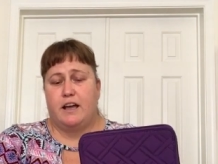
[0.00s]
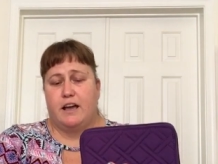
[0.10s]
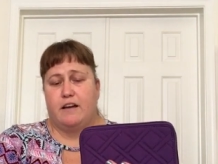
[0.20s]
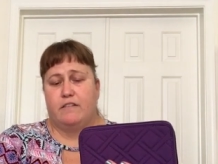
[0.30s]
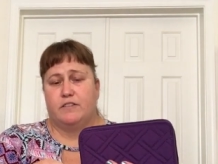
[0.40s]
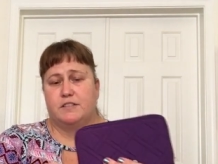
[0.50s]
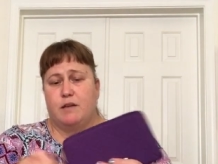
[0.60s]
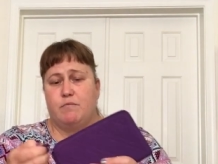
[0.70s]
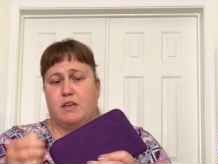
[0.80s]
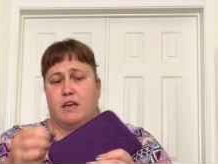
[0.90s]
I have the
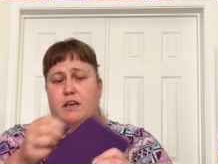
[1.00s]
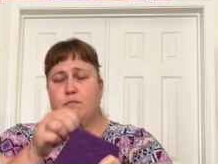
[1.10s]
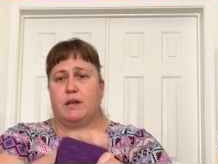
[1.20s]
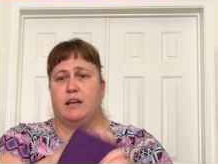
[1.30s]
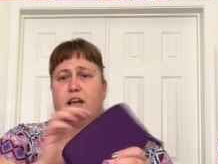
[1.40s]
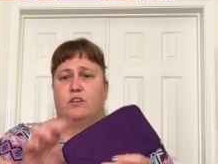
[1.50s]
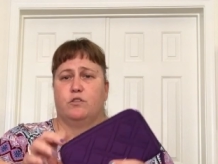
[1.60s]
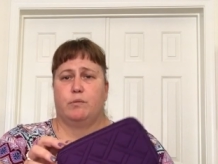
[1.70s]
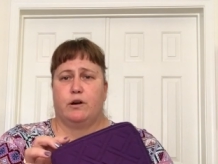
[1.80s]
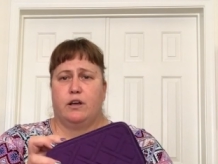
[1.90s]
same thing, but in
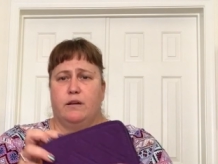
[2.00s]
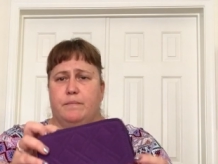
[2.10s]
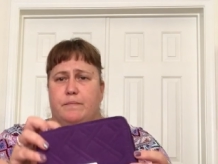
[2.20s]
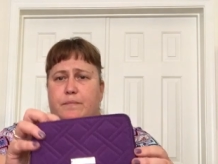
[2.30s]
elderberry,